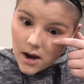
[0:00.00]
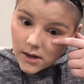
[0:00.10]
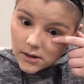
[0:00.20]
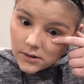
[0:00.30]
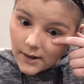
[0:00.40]

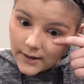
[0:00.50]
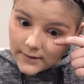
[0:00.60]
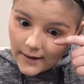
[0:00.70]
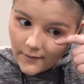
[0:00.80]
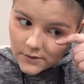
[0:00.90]
And
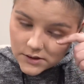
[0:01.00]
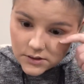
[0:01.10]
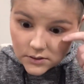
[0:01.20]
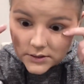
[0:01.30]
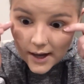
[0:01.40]
like now it
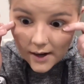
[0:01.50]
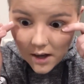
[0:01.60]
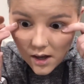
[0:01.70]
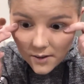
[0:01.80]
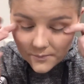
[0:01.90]
just looks like
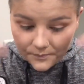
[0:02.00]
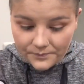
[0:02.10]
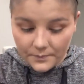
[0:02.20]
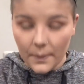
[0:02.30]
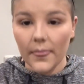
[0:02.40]

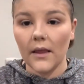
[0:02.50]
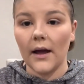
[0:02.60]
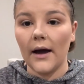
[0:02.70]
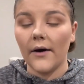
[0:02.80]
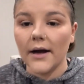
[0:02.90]

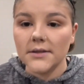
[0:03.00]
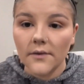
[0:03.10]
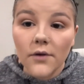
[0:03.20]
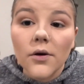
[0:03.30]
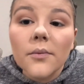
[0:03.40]
our eyes
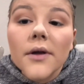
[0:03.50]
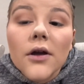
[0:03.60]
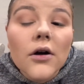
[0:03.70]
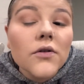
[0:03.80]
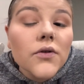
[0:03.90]
have
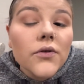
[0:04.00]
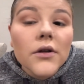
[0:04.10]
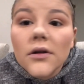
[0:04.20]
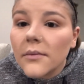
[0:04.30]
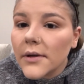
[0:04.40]
been contoured
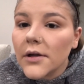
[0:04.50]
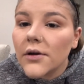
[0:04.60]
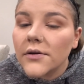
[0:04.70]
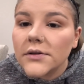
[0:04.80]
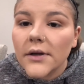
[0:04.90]
a little bit,
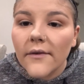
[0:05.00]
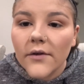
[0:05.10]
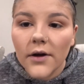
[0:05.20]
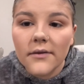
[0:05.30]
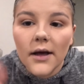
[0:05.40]
you know? So I've
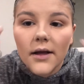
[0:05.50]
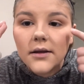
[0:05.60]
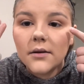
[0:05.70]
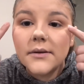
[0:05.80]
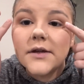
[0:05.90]
got that
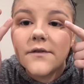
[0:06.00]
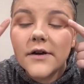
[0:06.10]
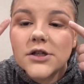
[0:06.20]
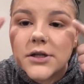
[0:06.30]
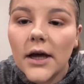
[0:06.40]
little bit of
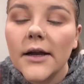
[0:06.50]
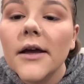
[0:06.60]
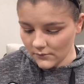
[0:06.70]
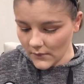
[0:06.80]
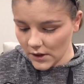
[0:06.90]
definition out
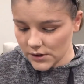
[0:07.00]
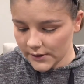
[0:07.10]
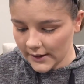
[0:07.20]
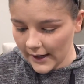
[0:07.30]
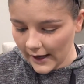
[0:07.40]
here.
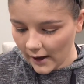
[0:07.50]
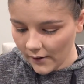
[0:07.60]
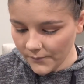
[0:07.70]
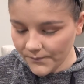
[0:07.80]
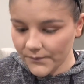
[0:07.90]
So
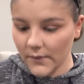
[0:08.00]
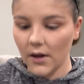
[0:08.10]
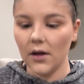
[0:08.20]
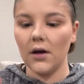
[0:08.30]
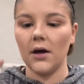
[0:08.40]
now
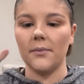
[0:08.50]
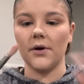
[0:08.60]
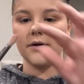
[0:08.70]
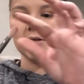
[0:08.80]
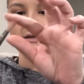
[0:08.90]
I'm
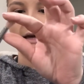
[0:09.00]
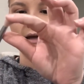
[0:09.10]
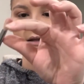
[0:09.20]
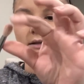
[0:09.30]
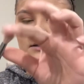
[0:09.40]
going to
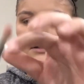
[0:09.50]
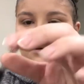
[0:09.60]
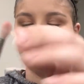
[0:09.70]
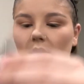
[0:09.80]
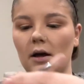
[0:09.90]
take this
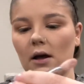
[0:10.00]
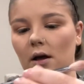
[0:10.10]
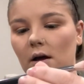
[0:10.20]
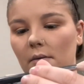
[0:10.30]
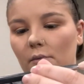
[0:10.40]

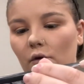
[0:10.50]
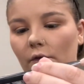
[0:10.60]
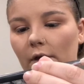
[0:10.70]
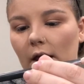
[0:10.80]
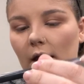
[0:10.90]

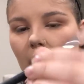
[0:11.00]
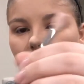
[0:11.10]
Morphe